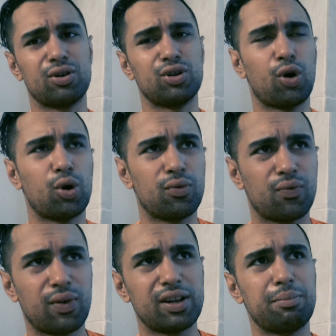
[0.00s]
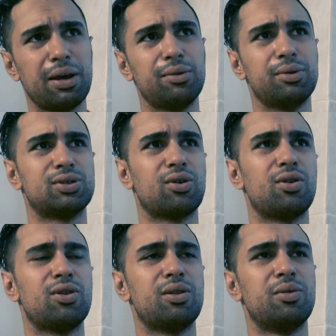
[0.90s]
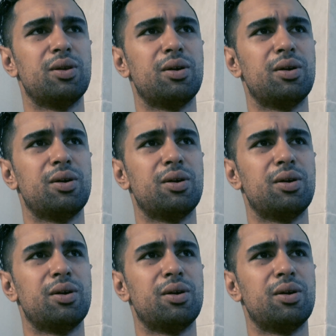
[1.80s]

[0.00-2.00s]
on your own fundamentals, on